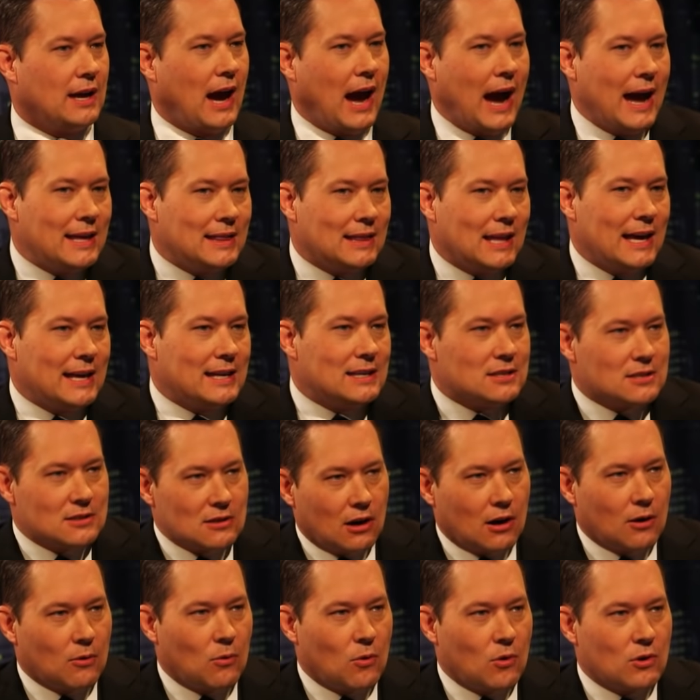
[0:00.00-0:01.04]
I like
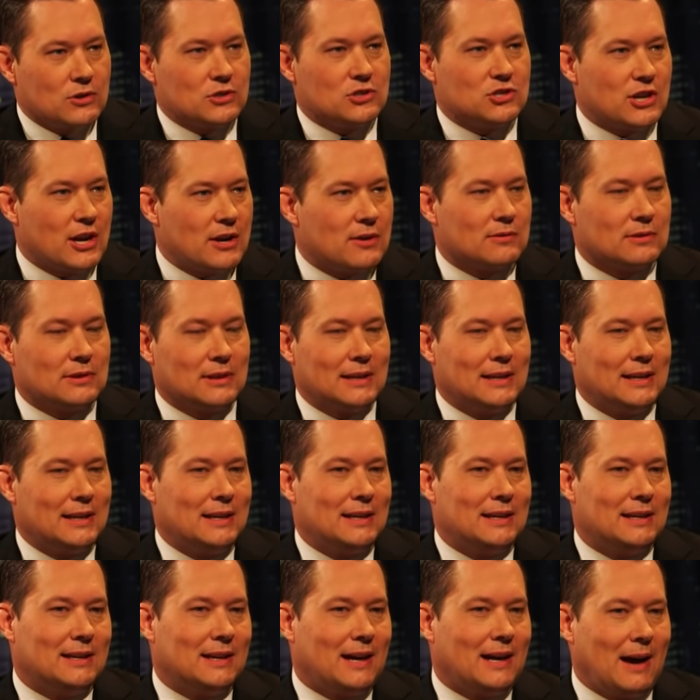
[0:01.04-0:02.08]
Star Wars
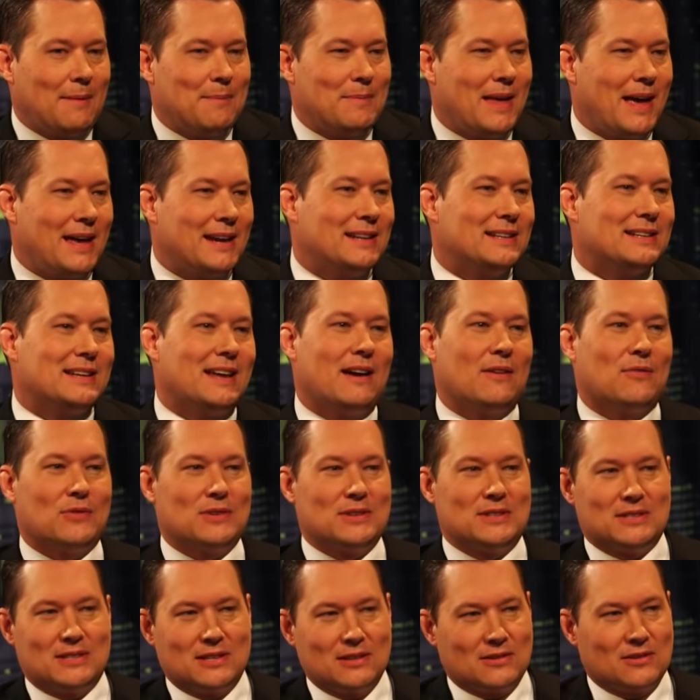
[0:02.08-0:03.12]
generally. I'm not into every
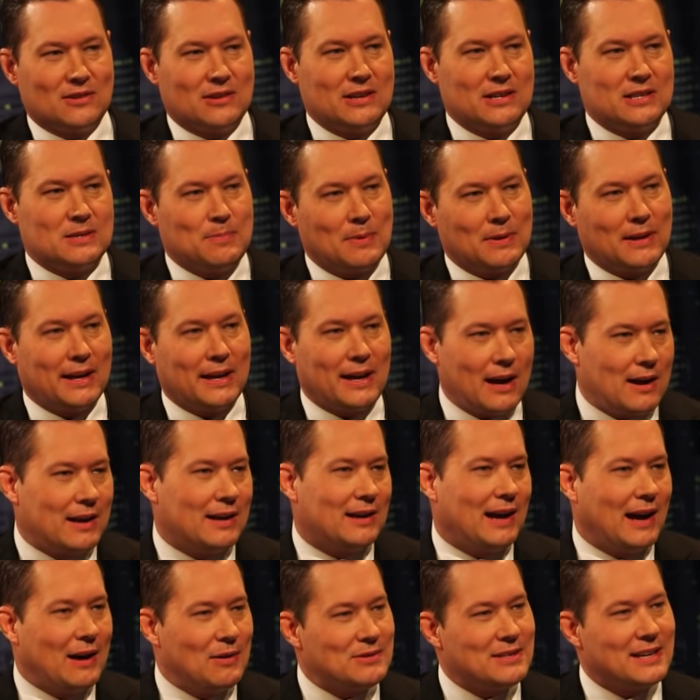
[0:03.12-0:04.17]
series, but like
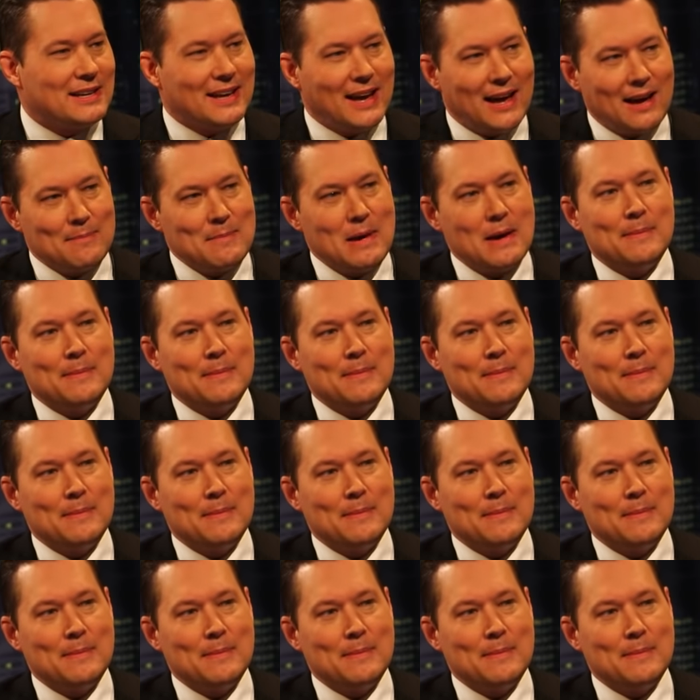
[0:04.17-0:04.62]
I was like, maybe